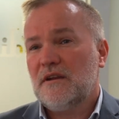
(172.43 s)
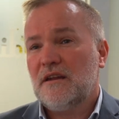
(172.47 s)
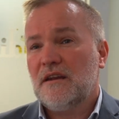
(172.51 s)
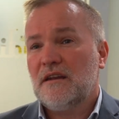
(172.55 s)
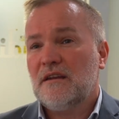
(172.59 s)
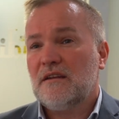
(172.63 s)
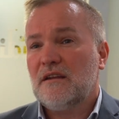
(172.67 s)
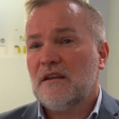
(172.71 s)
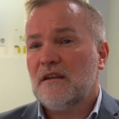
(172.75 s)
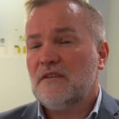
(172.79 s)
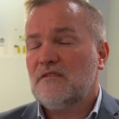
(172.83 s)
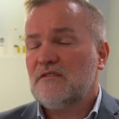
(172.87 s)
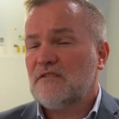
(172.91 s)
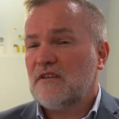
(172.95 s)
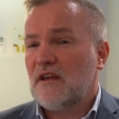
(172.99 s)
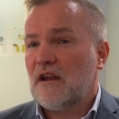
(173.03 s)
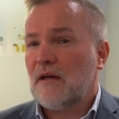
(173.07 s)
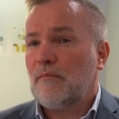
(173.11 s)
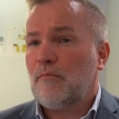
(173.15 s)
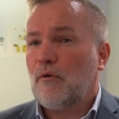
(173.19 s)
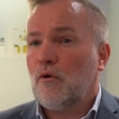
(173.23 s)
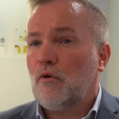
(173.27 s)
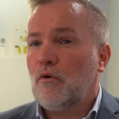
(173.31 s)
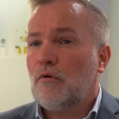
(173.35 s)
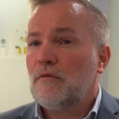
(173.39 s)
indeed set
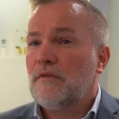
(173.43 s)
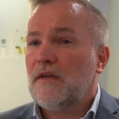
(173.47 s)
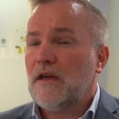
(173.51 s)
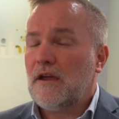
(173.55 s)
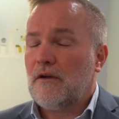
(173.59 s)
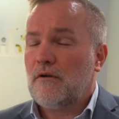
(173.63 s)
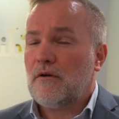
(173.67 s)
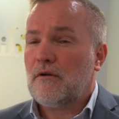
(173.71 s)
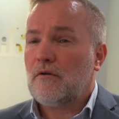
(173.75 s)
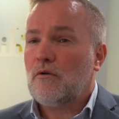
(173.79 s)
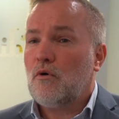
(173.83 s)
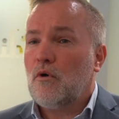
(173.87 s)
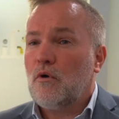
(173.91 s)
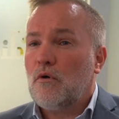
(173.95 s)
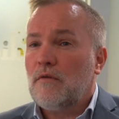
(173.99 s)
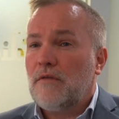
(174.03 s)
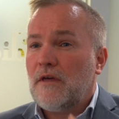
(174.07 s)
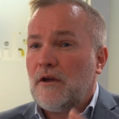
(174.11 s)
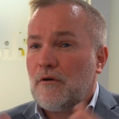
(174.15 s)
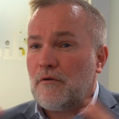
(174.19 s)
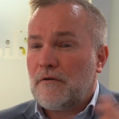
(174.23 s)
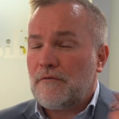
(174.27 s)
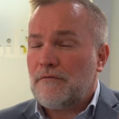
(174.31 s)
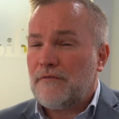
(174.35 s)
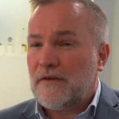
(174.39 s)
up all
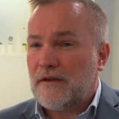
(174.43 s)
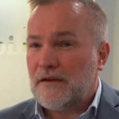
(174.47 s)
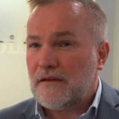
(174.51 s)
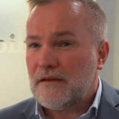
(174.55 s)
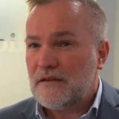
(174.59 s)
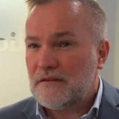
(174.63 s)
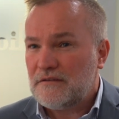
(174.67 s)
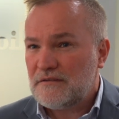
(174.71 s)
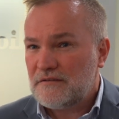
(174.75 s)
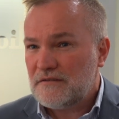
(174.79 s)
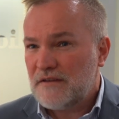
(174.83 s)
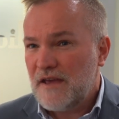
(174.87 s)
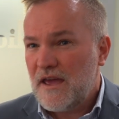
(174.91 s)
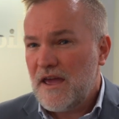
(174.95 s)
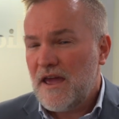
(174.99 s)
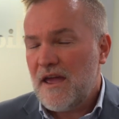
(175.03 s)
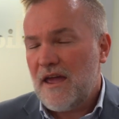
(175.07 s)
their affairs